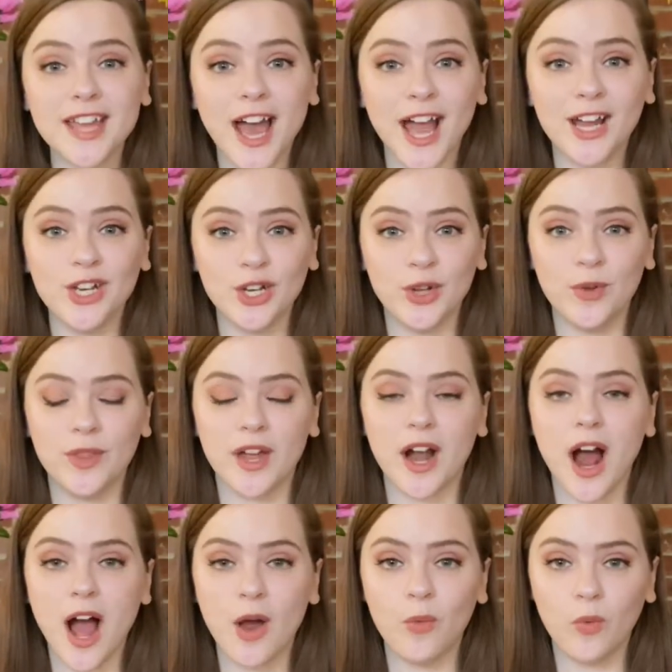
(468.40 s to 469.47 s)
I knew
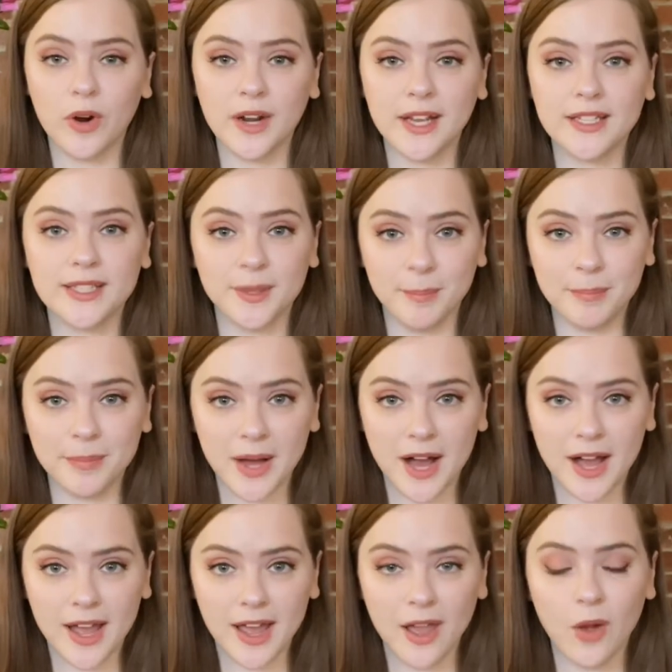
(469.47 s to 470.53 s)
that I wanted to
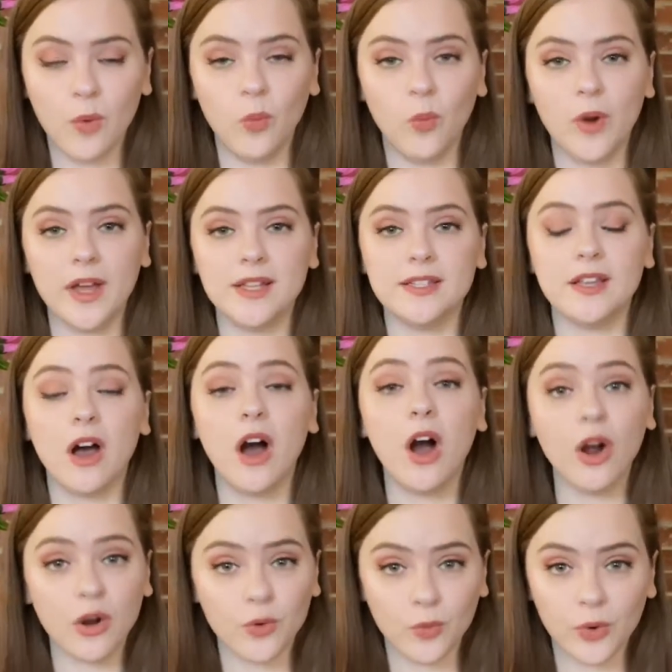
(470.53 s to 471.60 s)
buy was
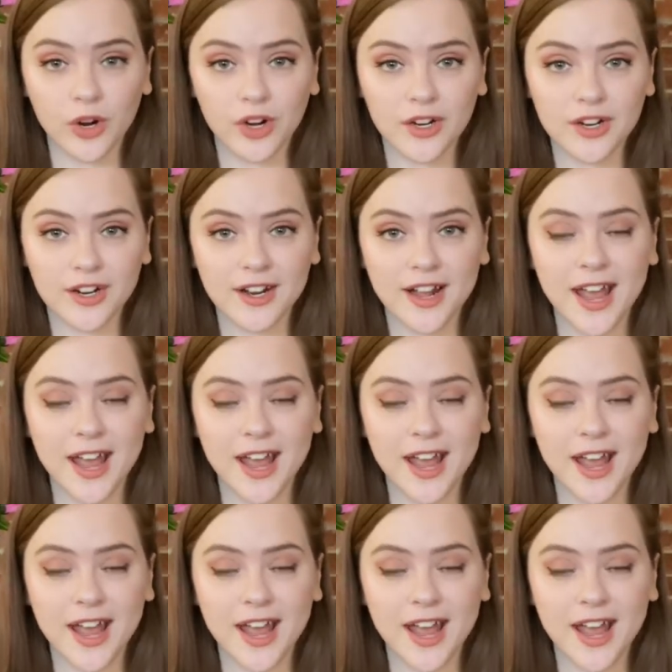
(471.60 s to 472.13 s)
artwork,